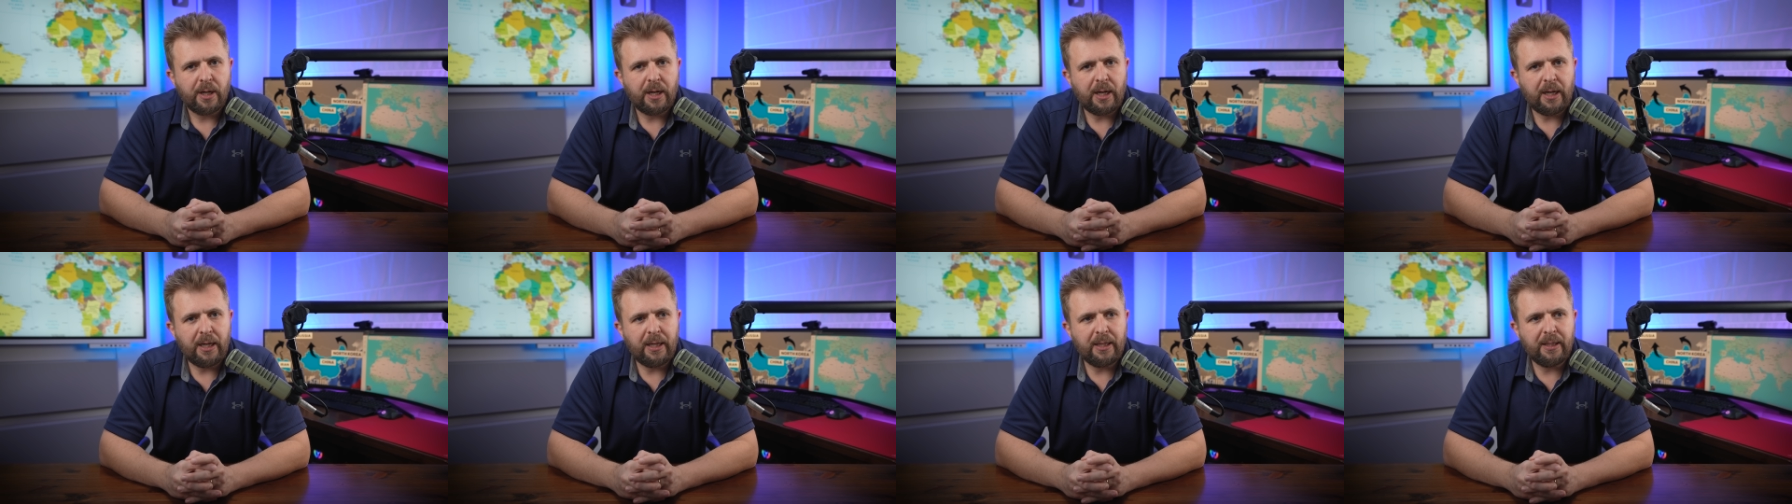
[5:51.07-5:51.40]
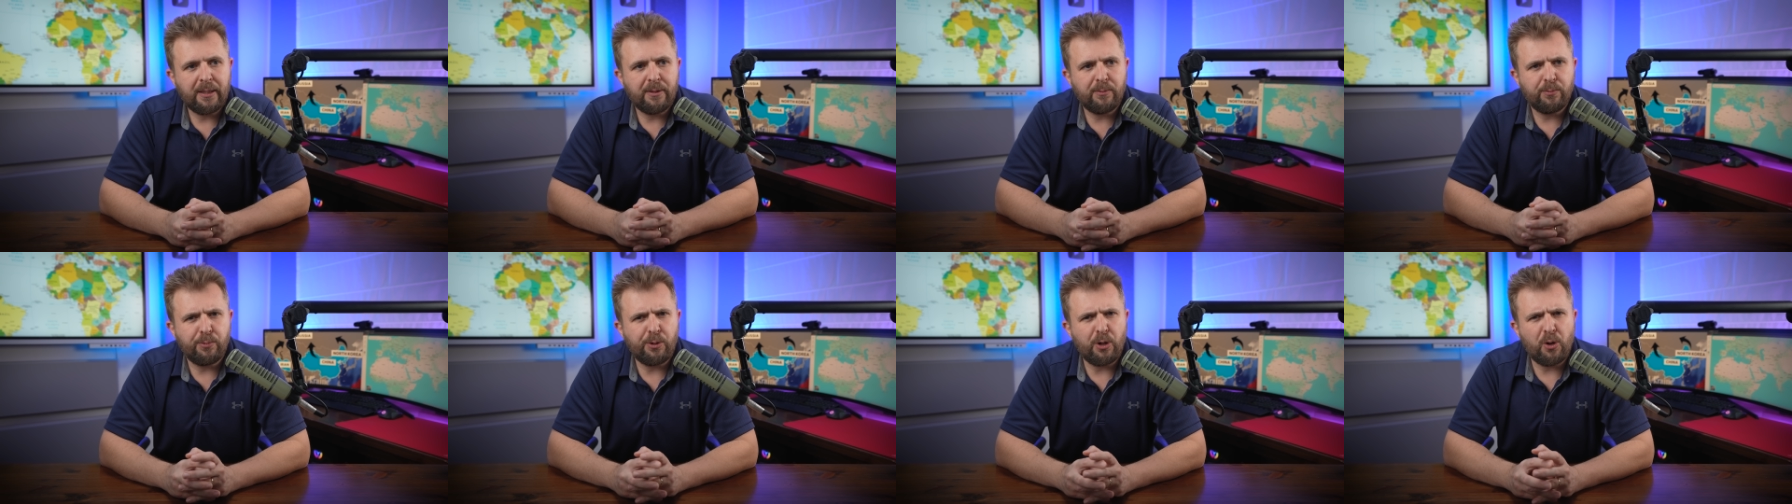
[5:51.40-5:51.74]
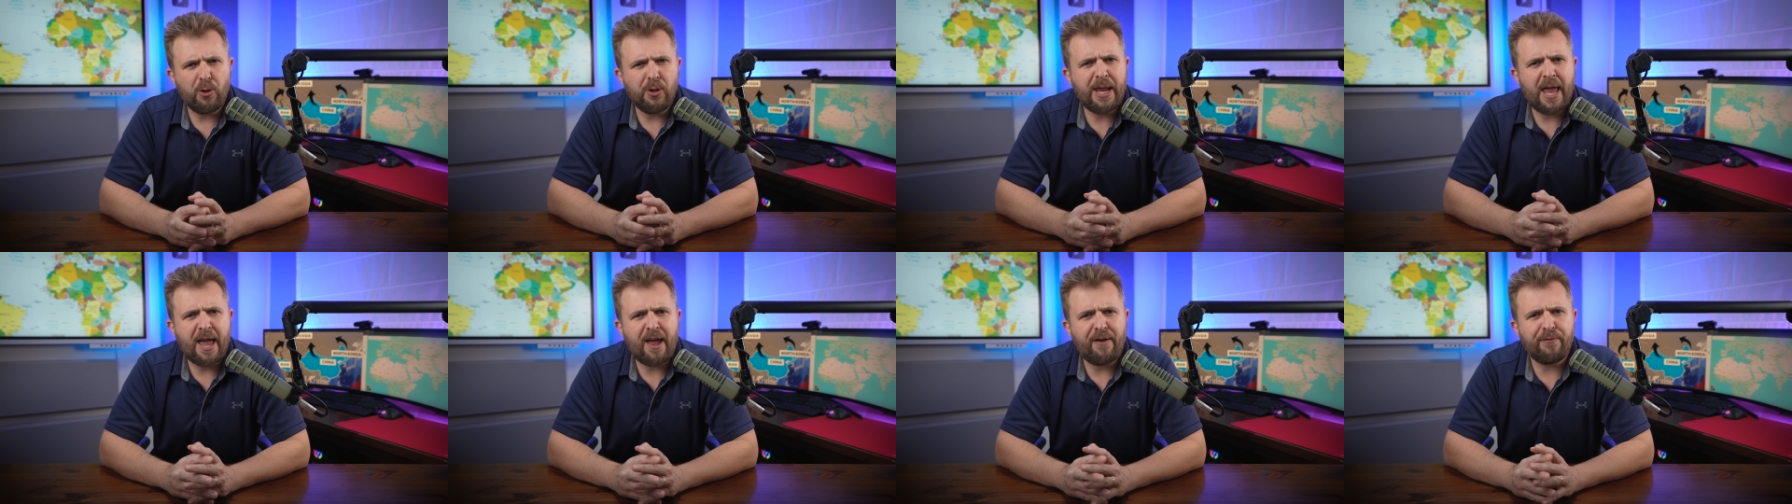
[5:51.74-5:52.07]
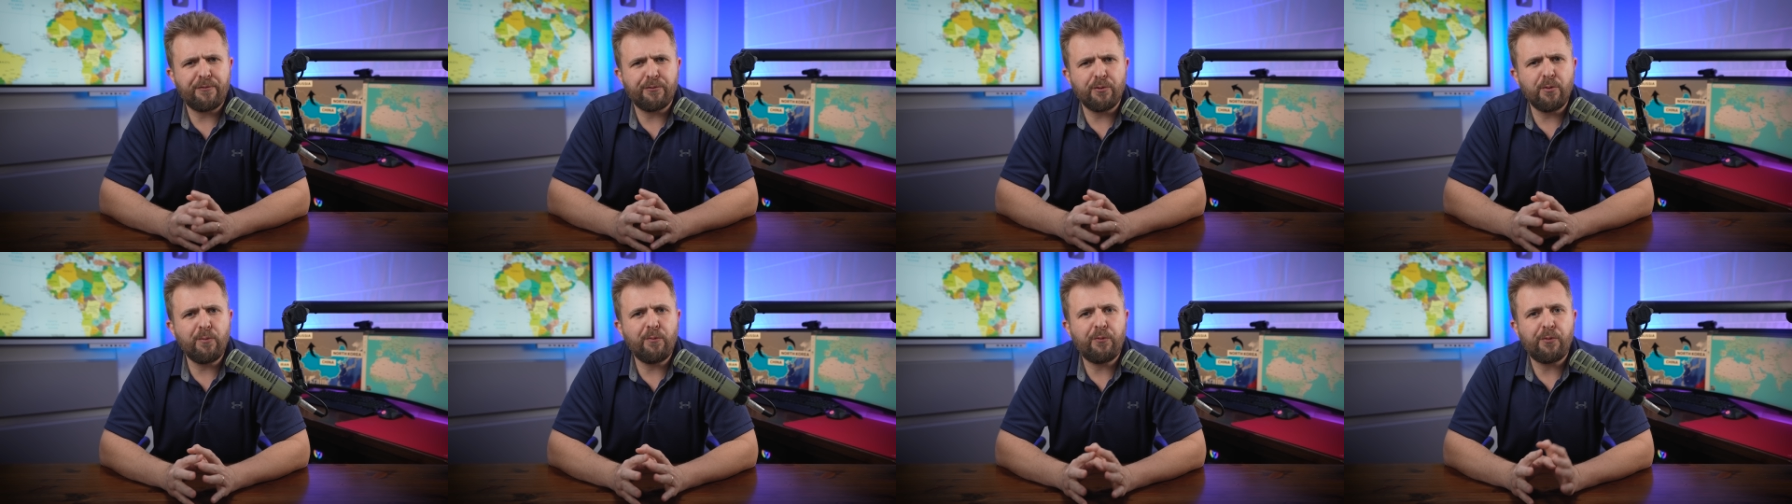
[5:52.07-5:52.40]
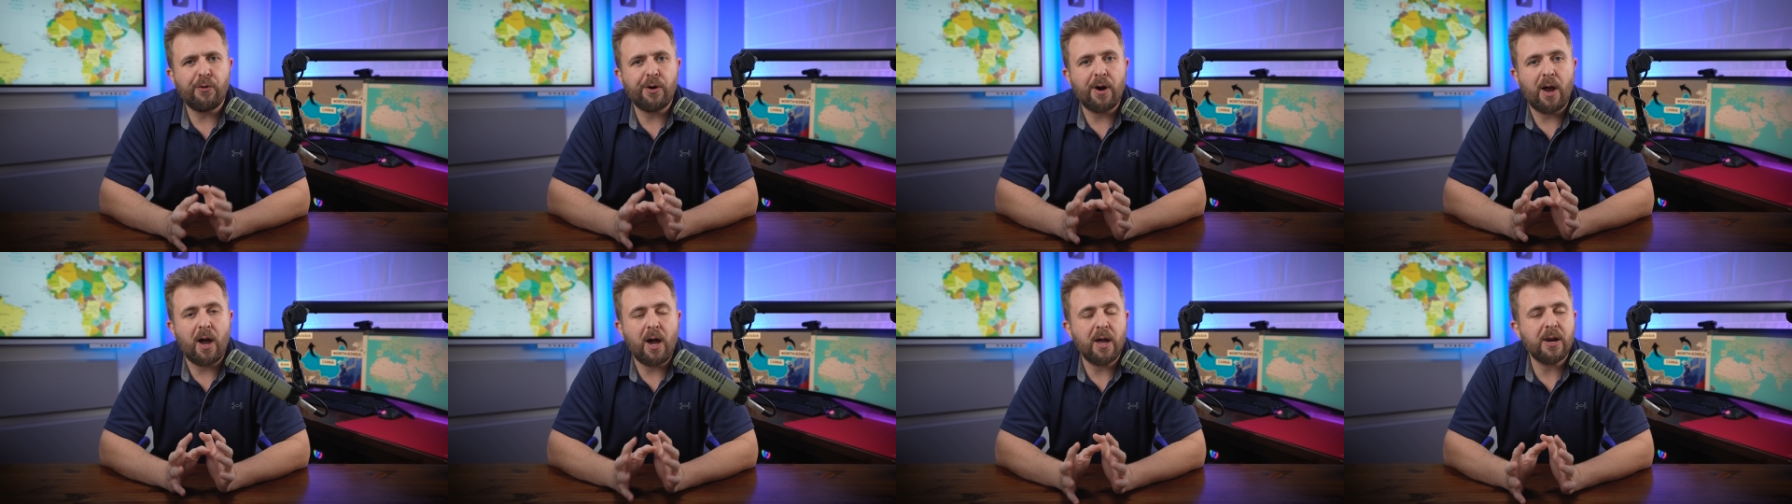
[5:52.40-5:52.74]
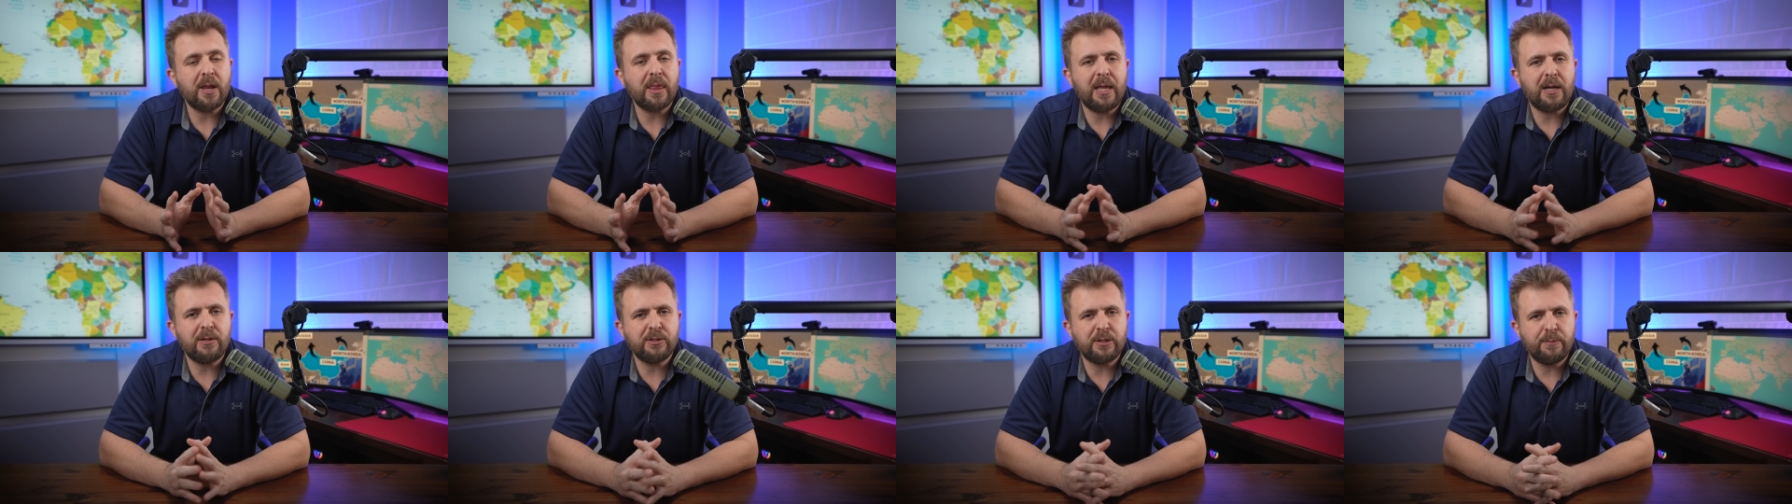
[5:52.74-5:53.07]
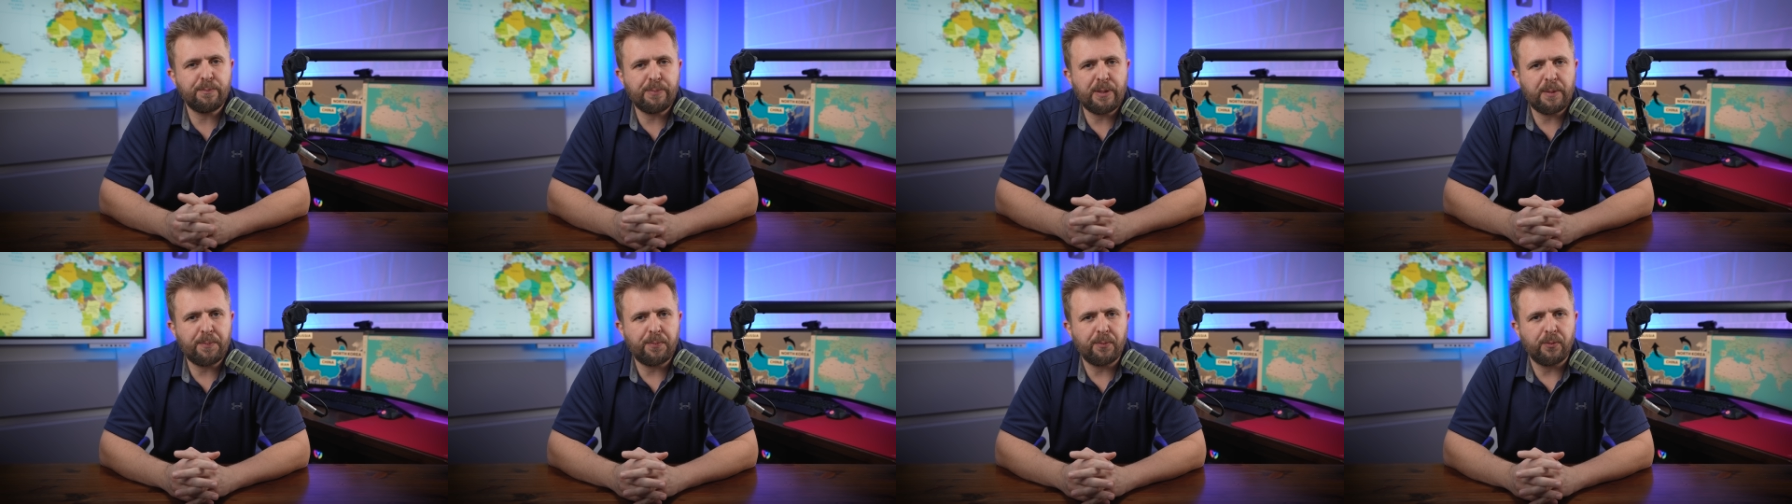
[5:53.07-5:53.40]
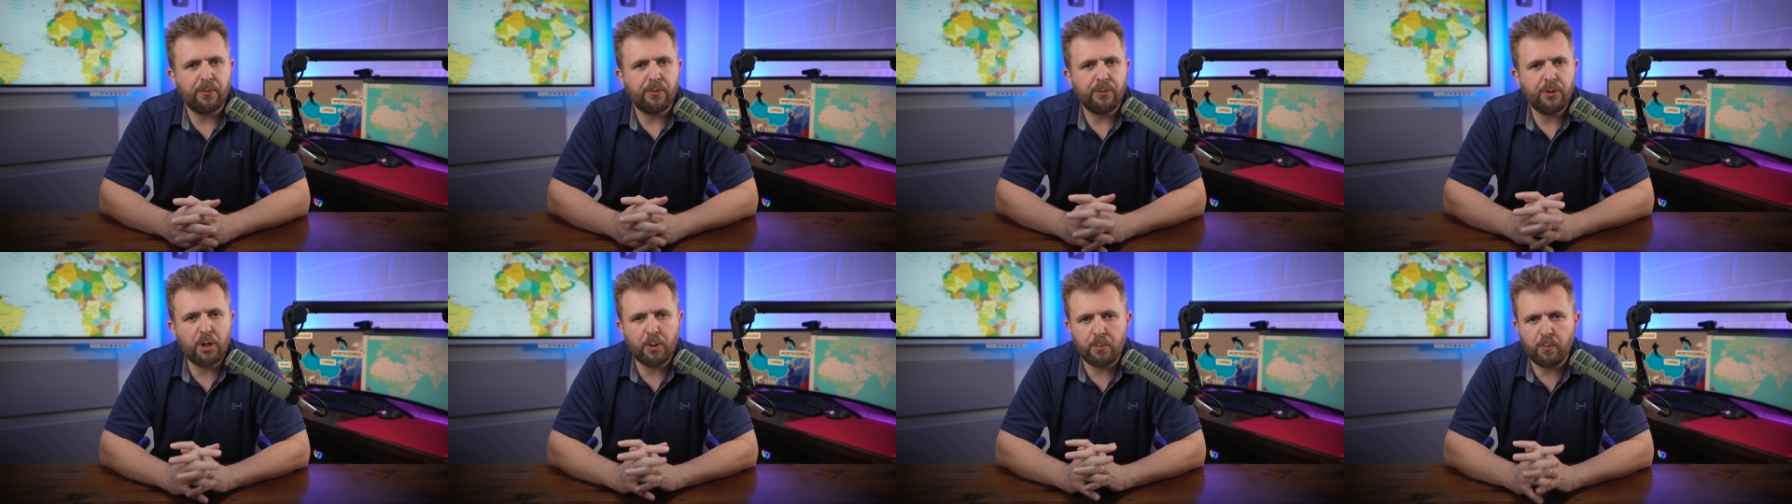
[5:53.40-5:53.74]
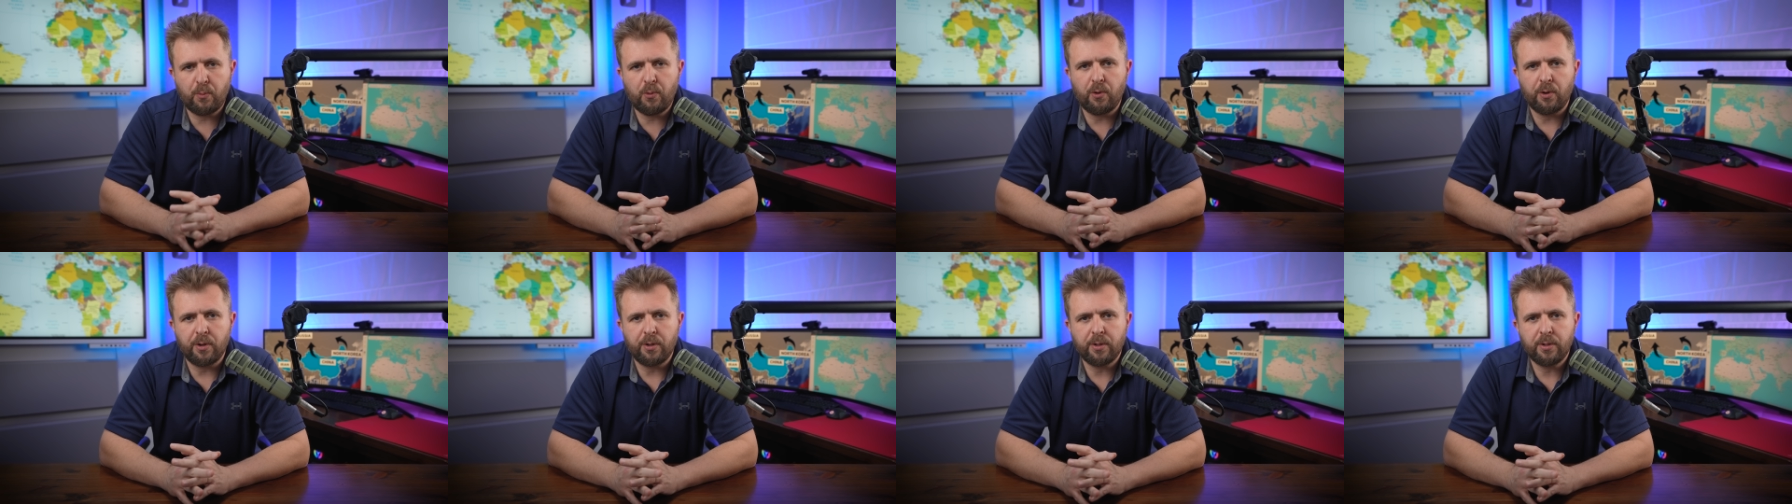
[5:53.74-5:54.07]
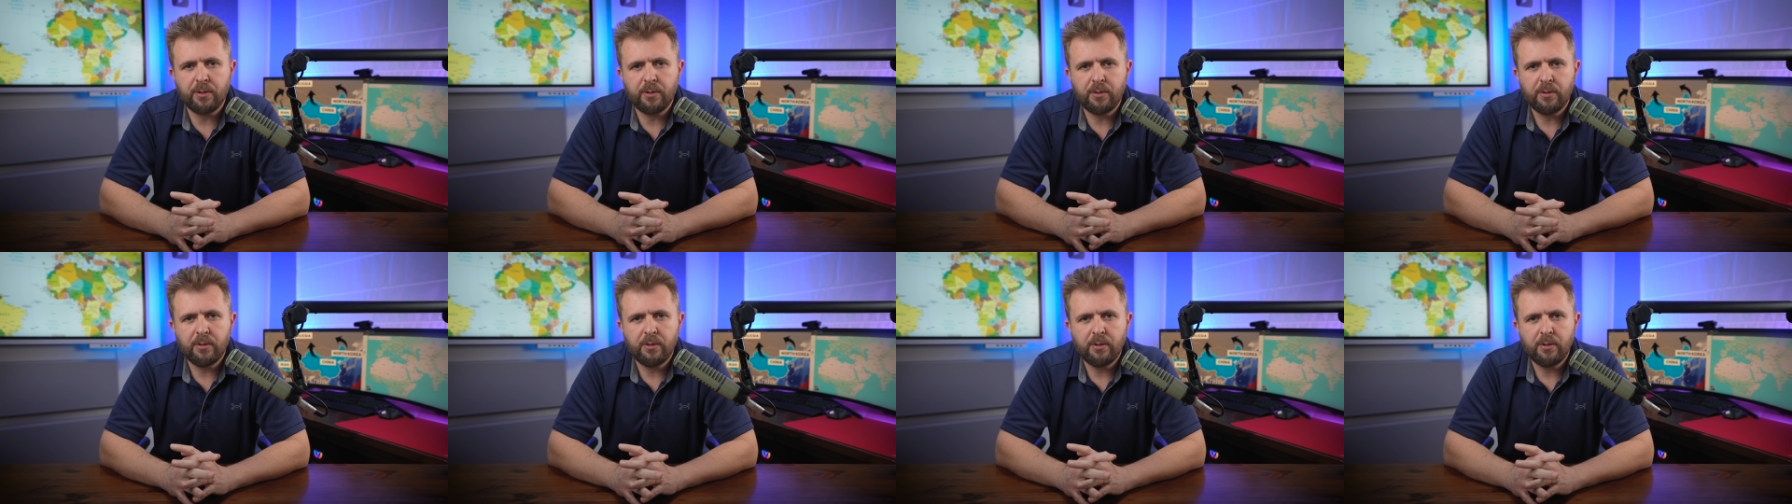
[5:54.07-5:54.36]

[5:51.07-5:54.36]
And we only have room for 100,000 people, not more.